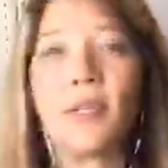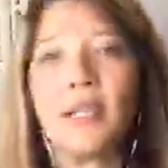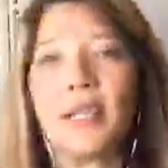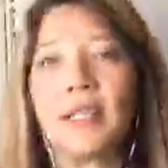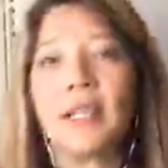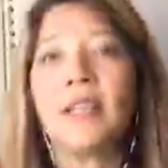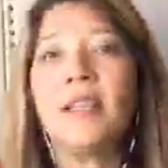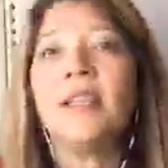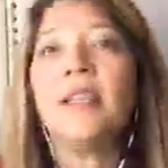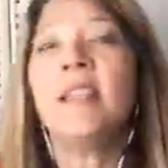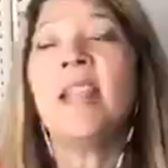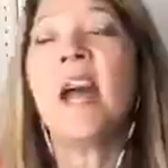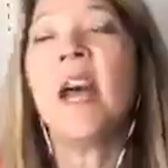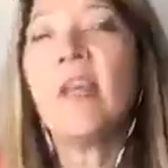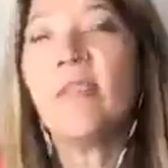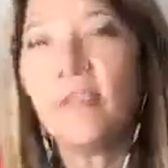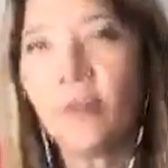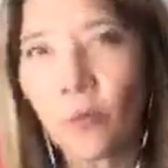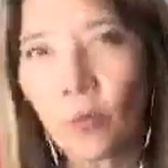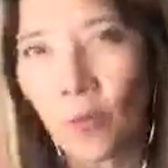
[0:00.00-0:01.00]
That's
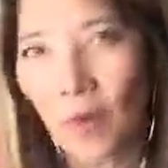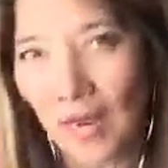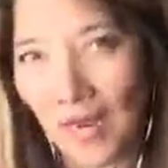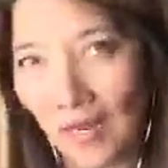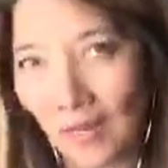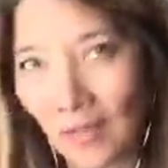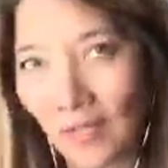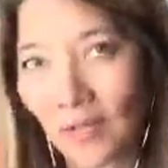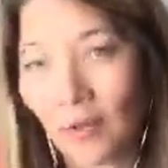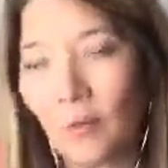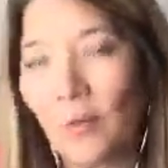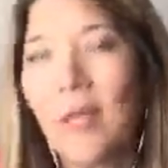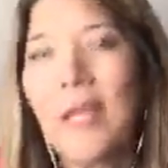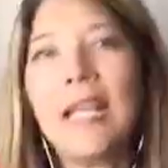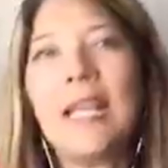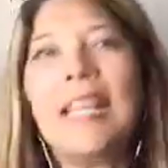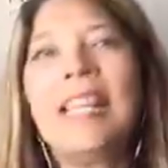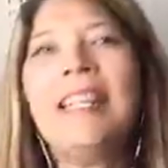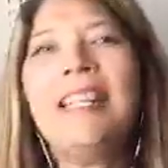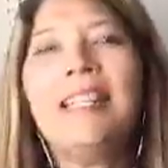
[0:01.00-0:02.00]
another way to
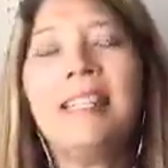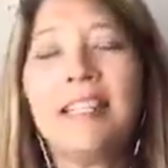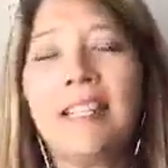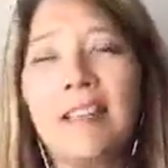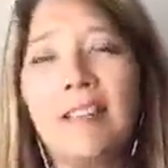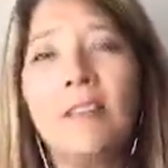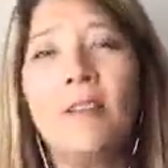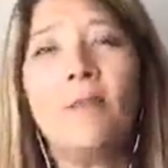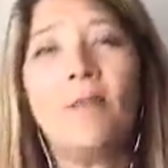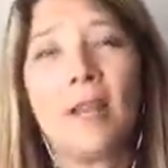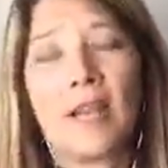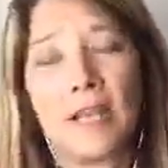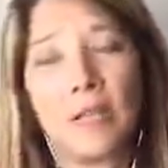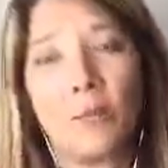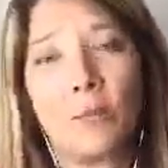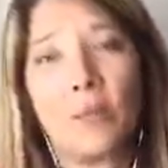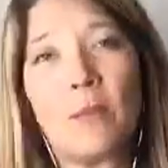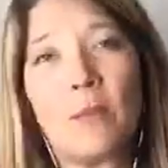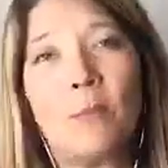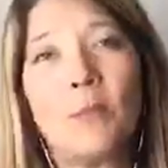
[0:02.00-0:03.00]
incentivize
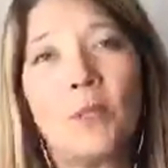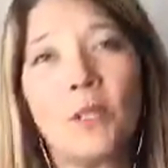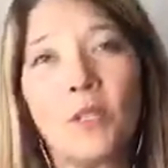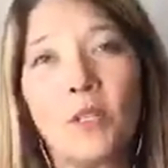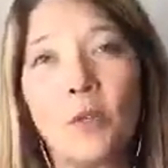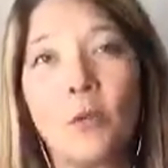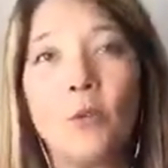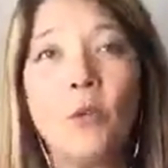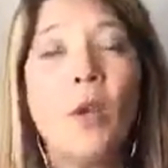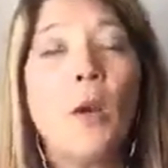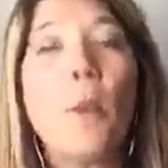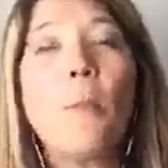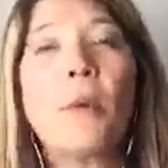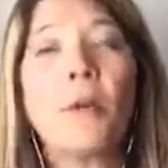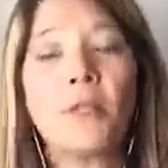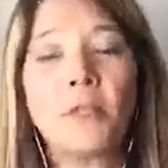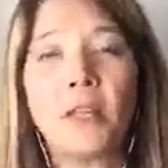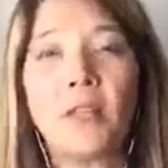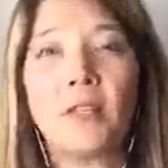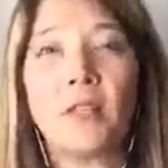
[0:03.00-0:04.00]
people to
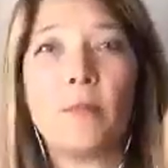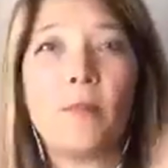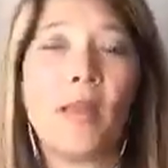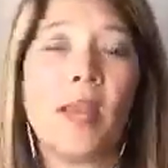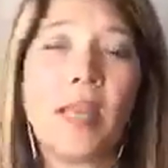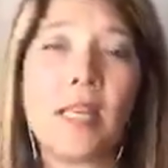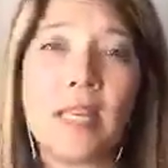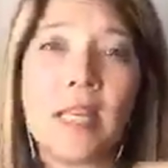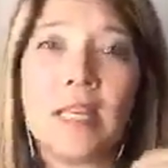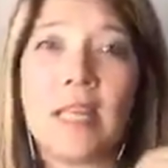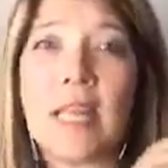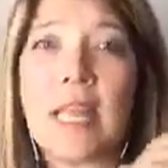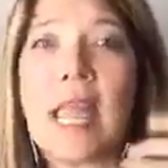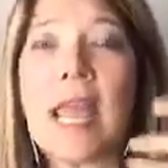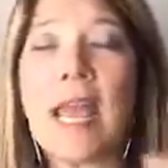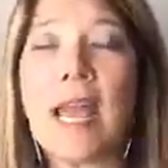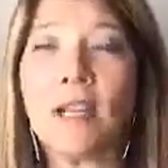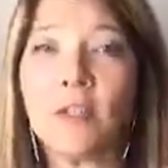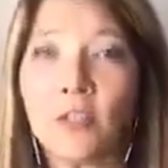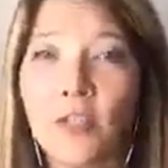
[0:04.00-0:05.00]
participate in a
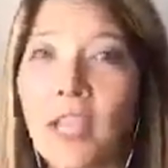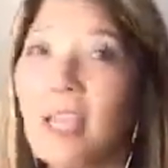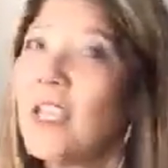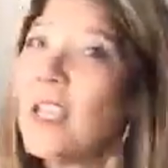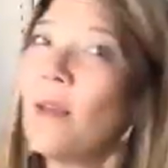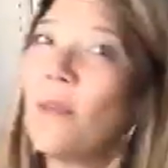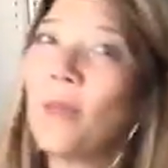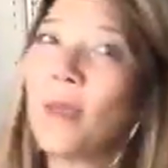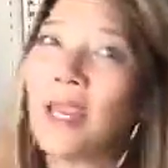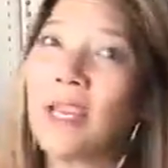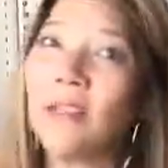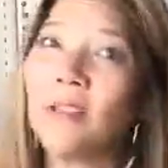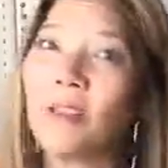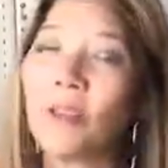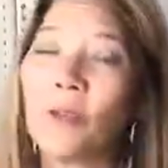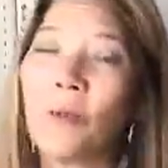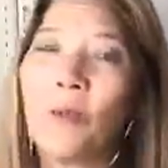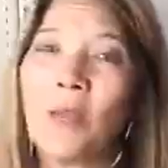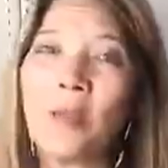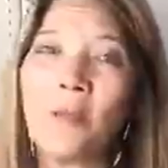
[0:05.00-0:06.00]
hashtag campaign that
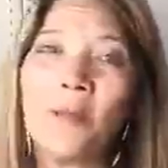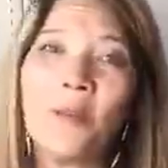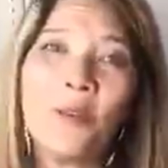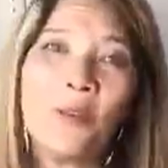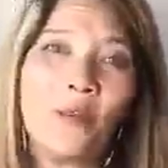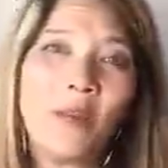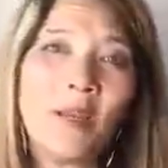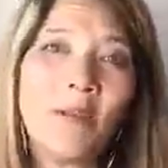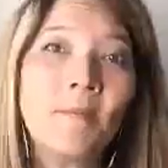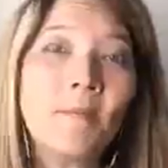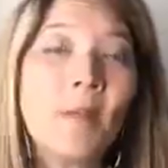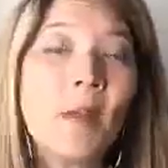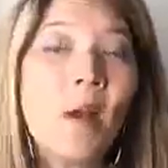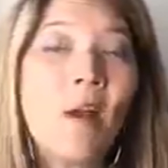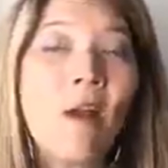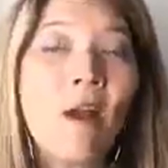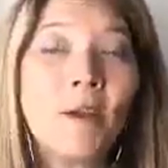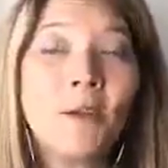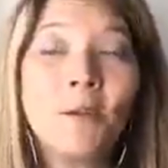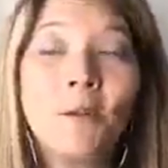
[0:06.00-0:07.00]
you may be doing
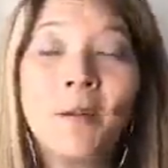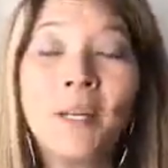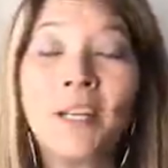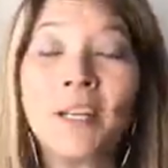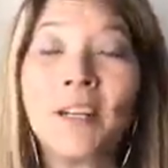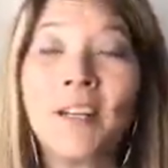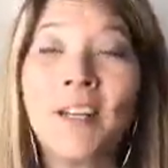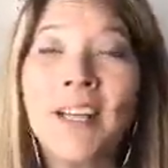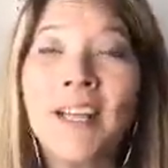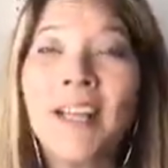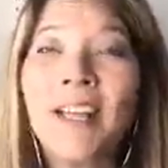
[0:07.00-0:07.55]
on Twitter.